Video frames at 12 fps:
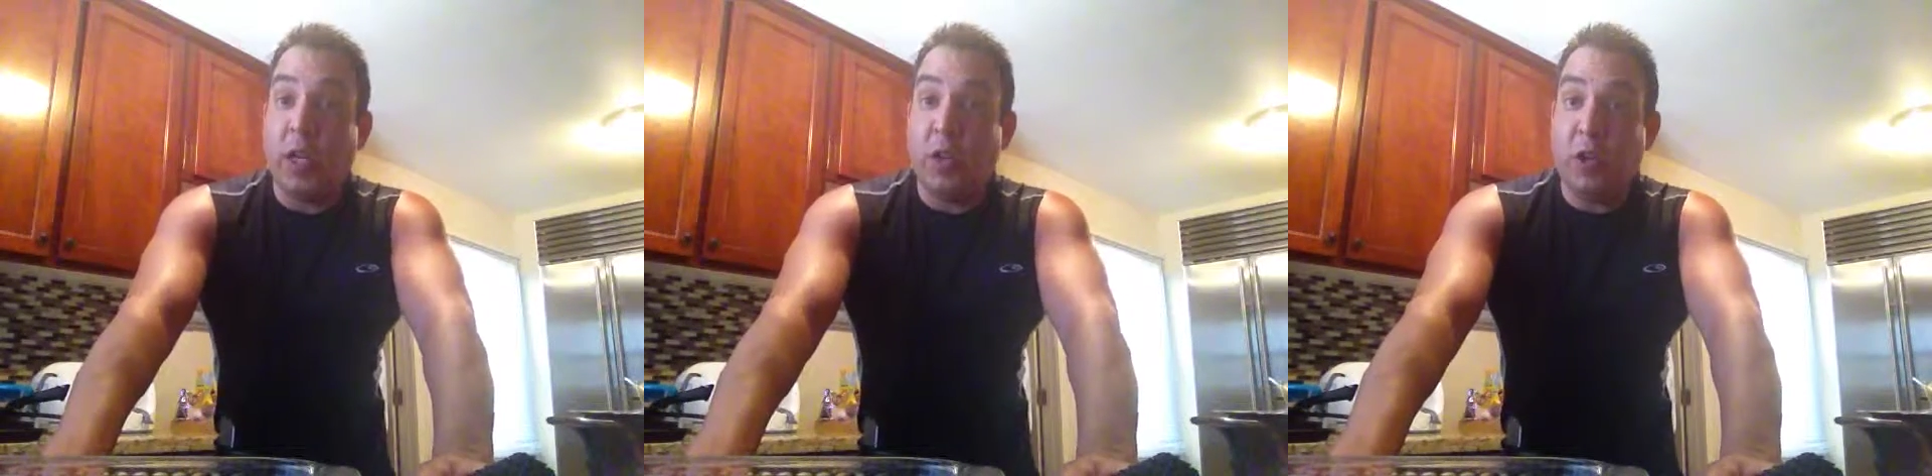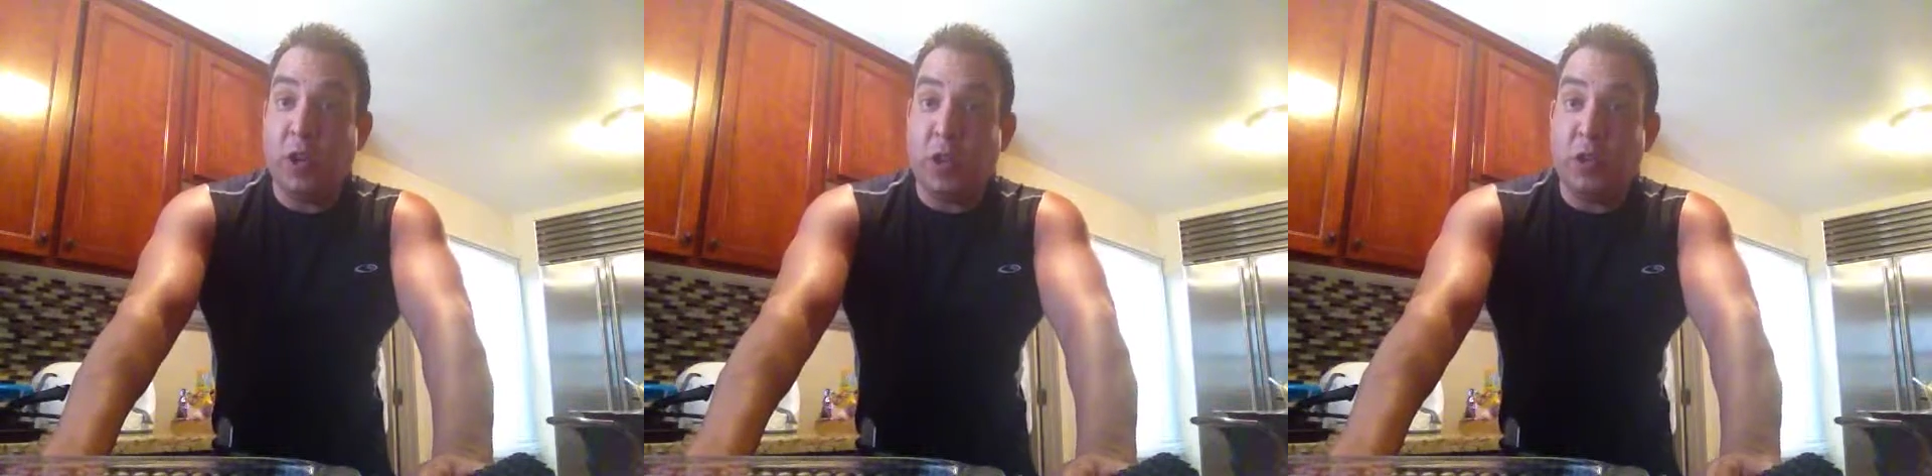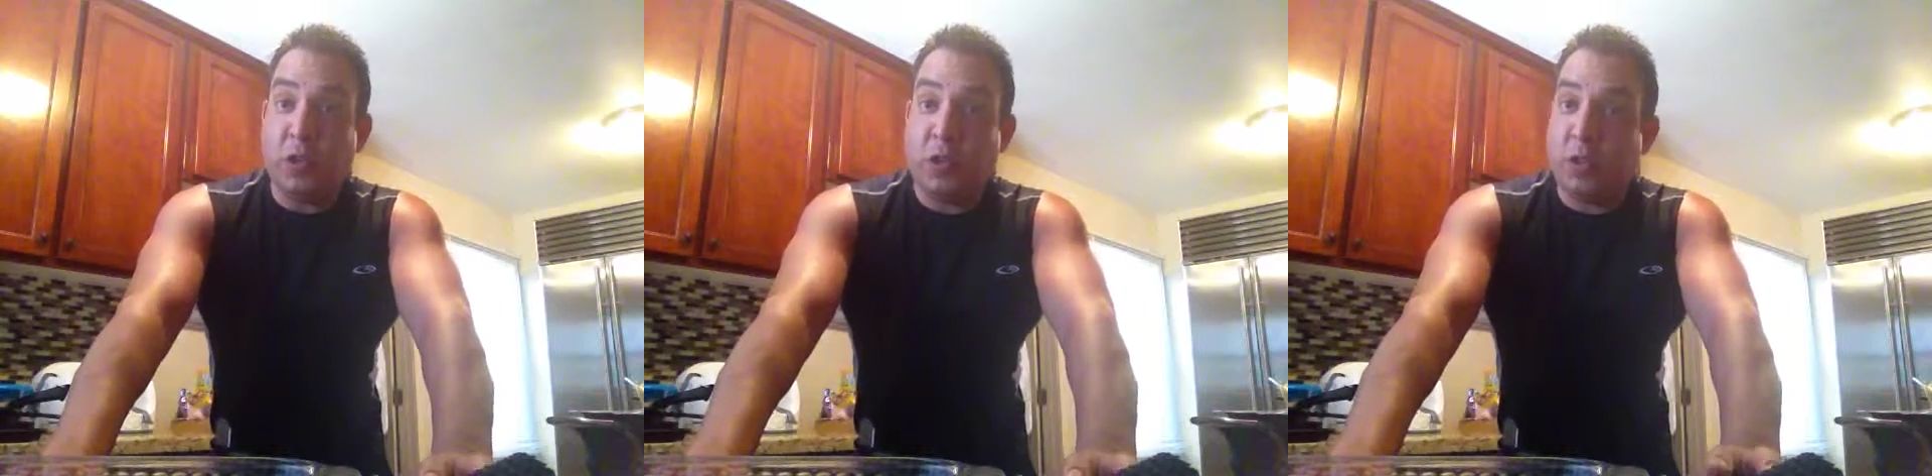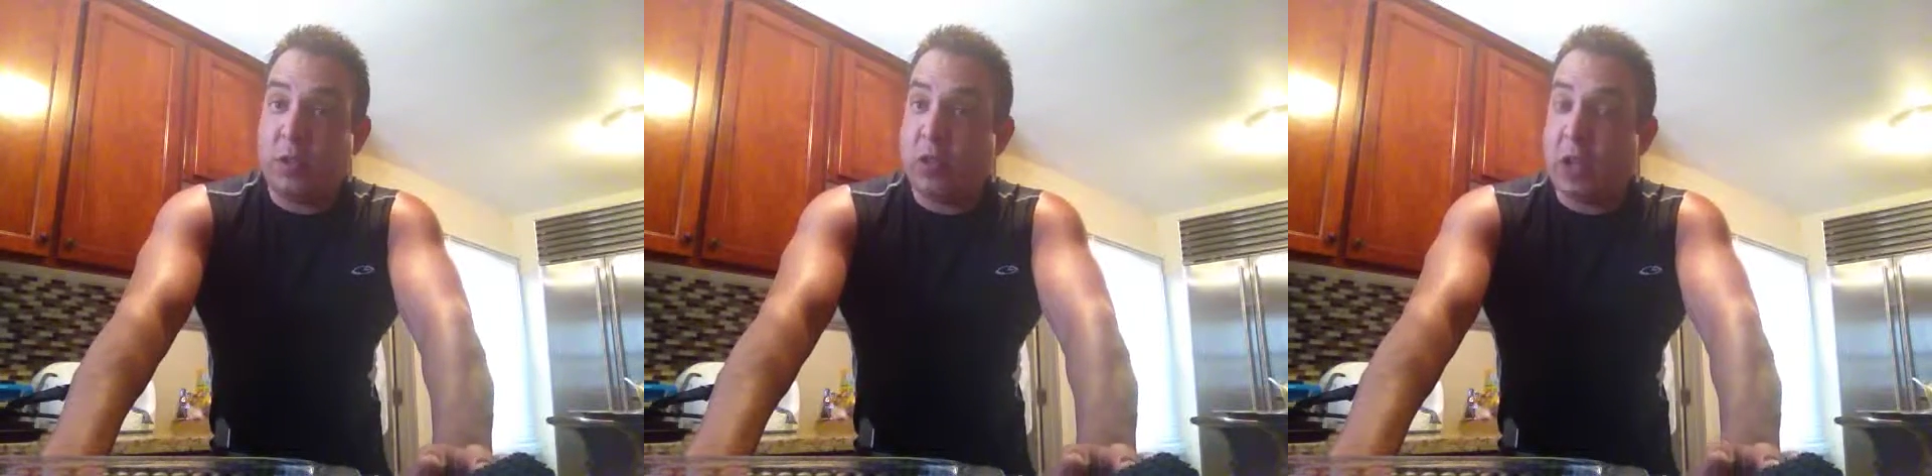You can also
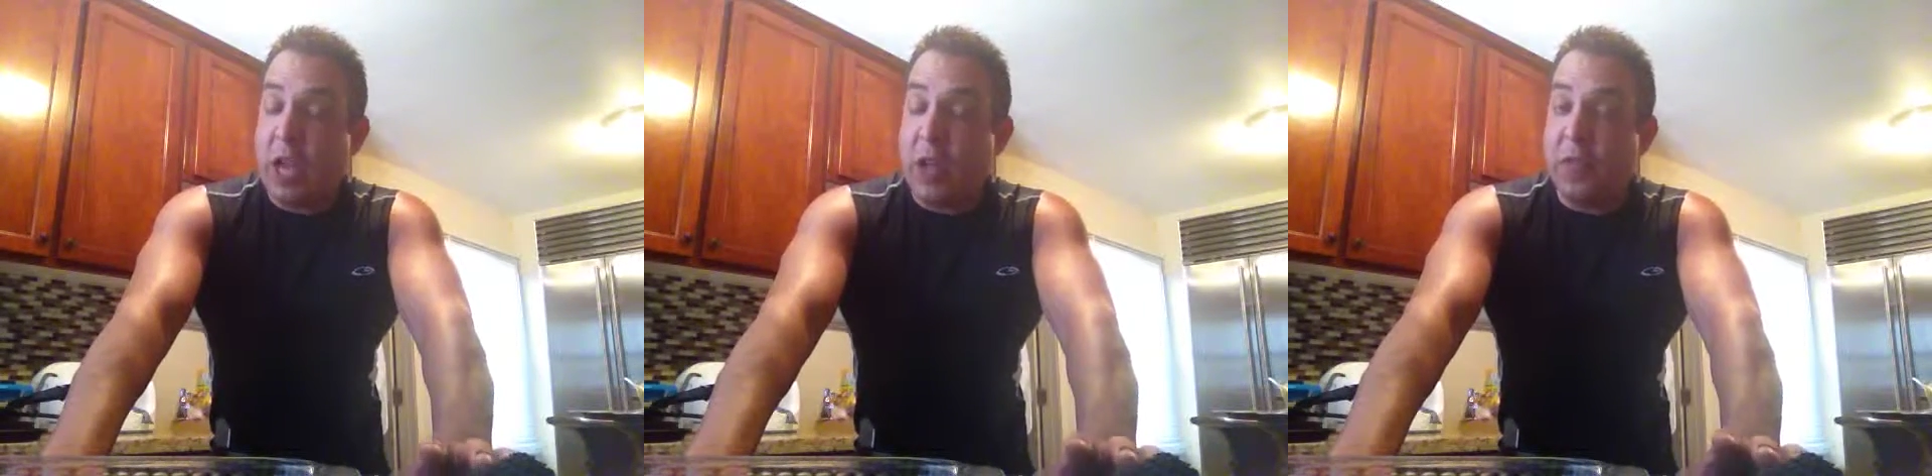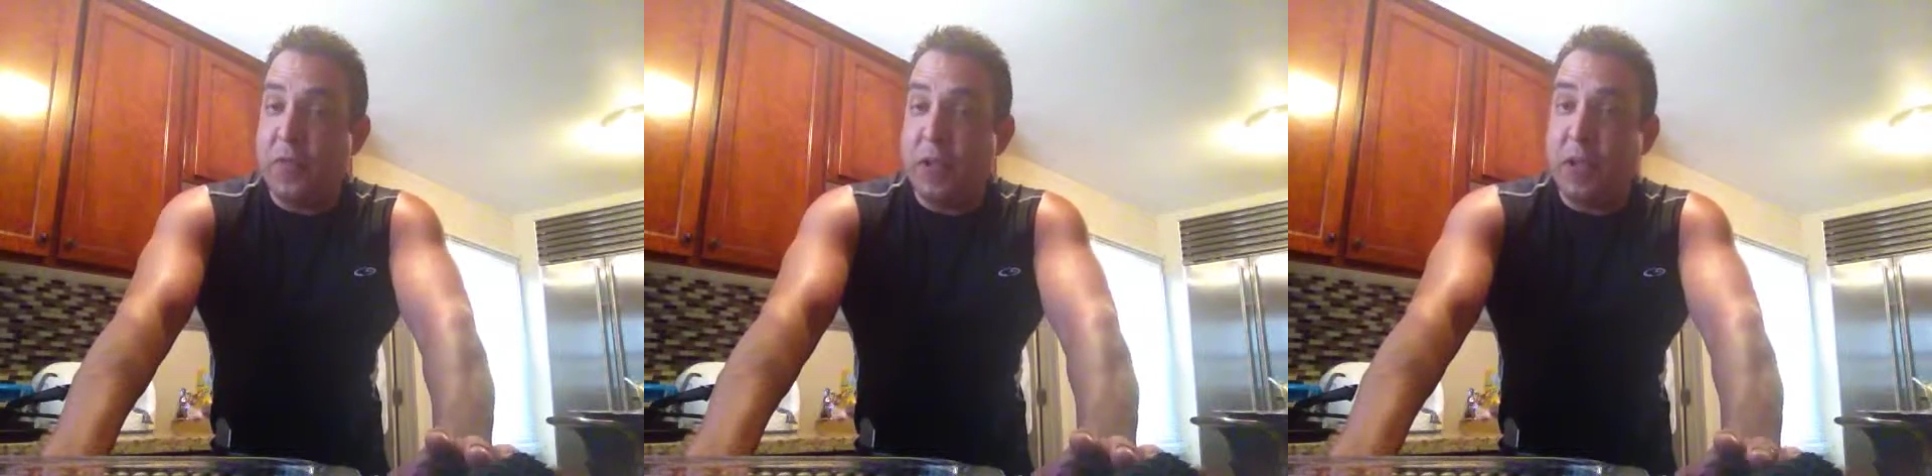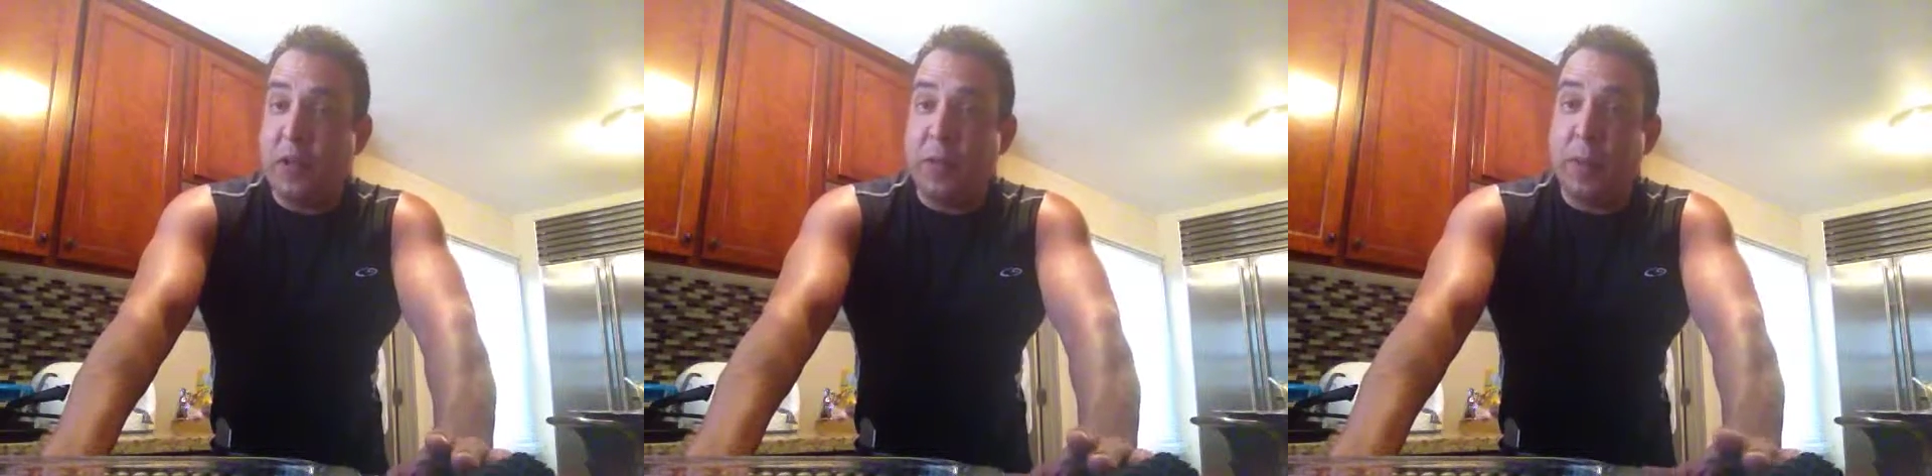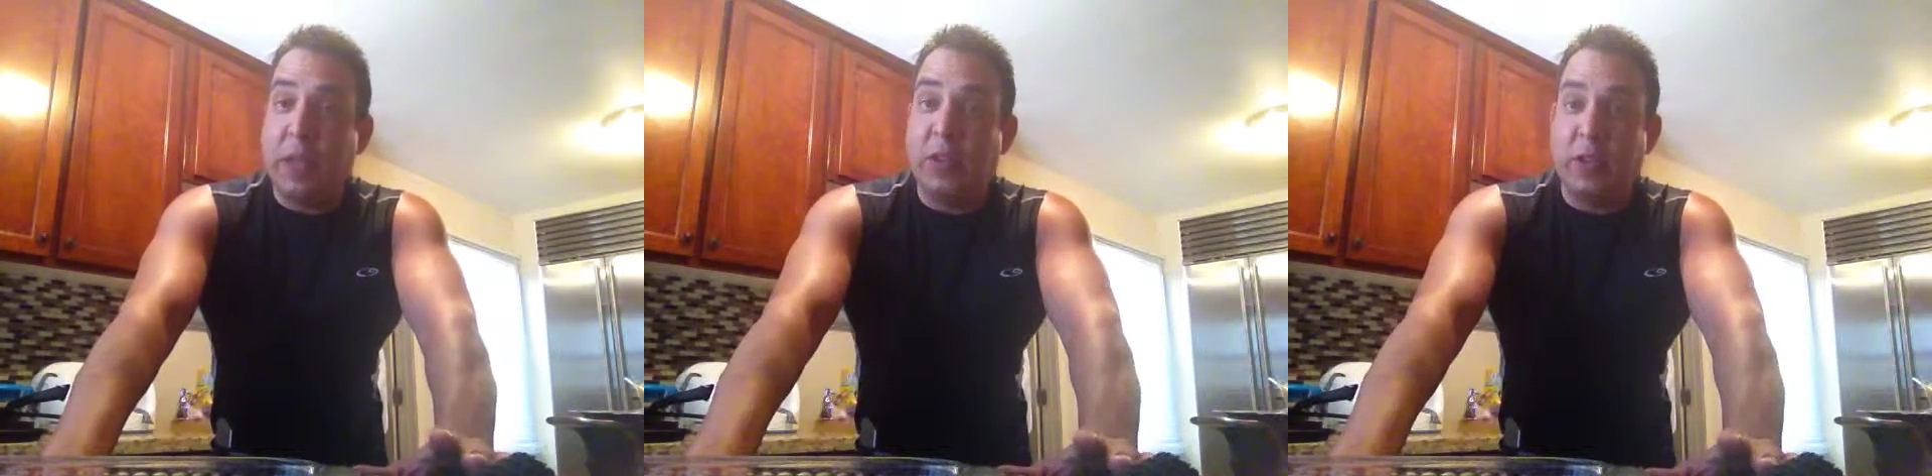check out the video to
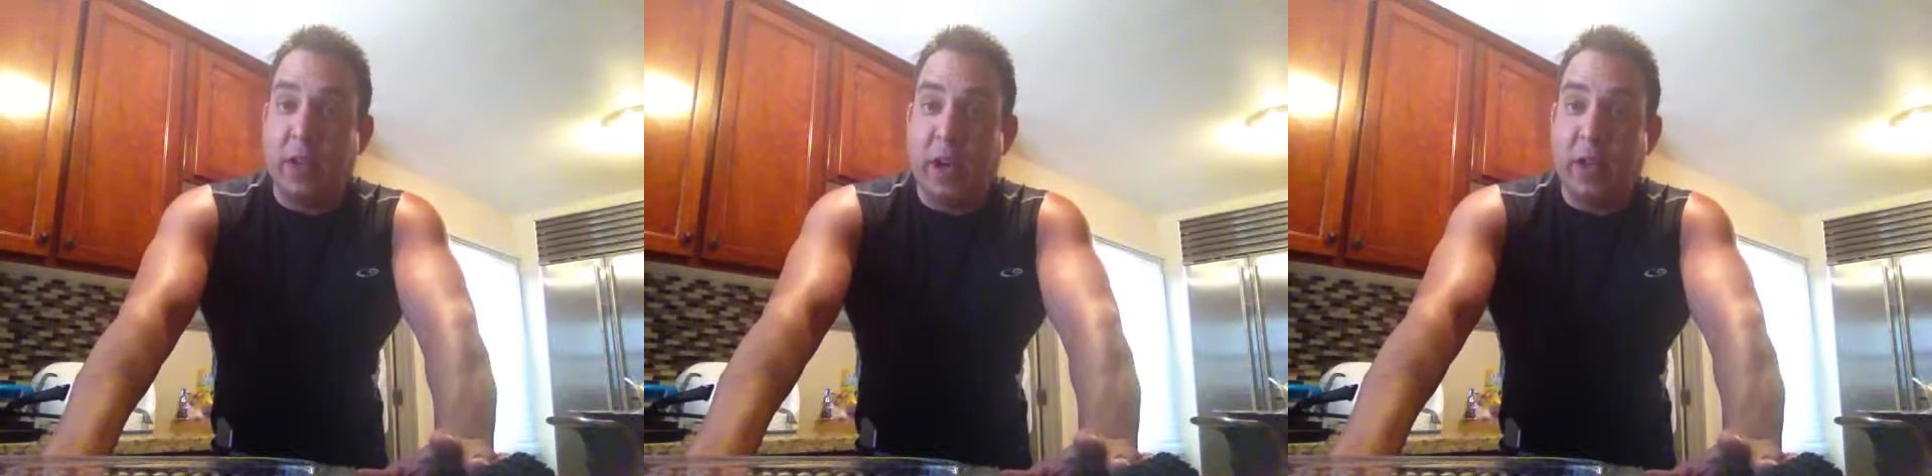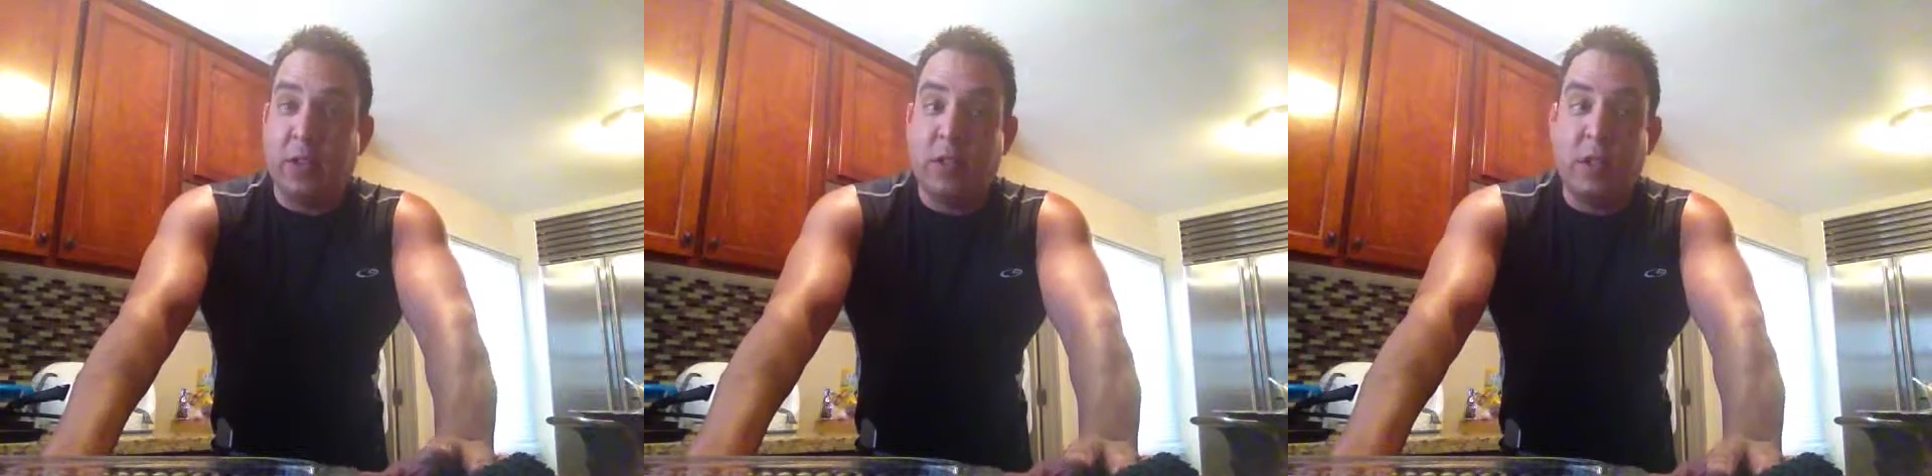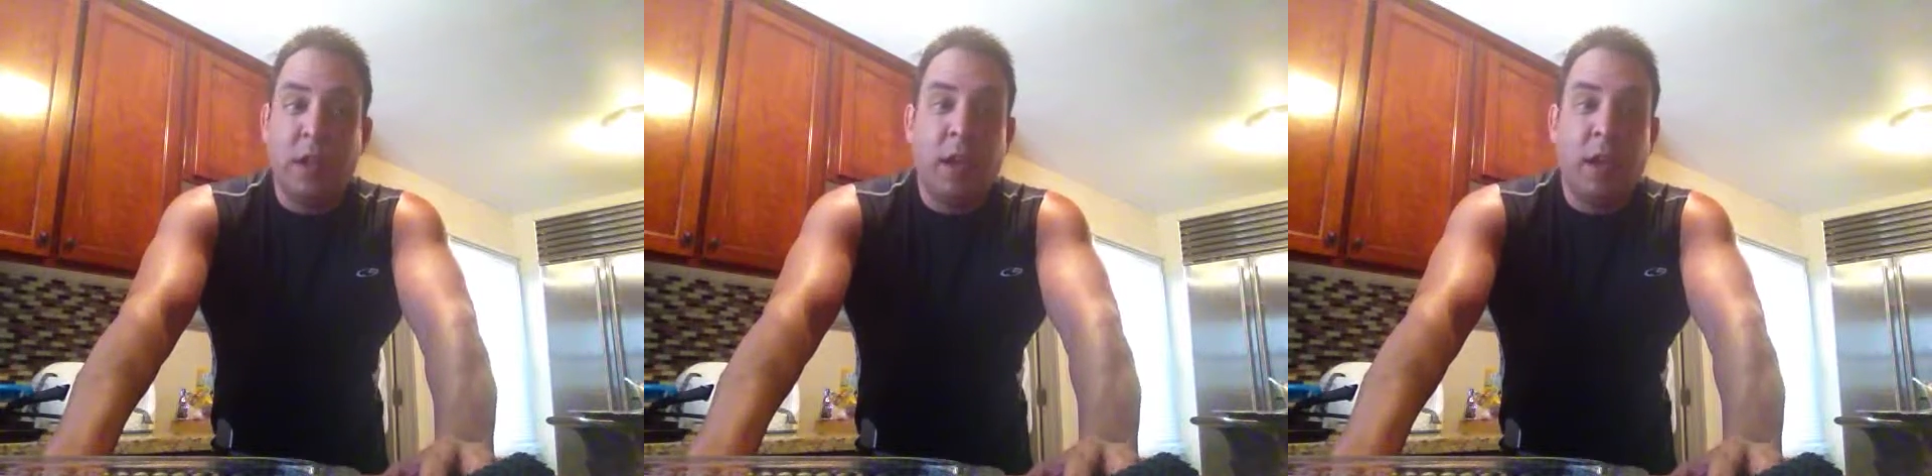make the sauce.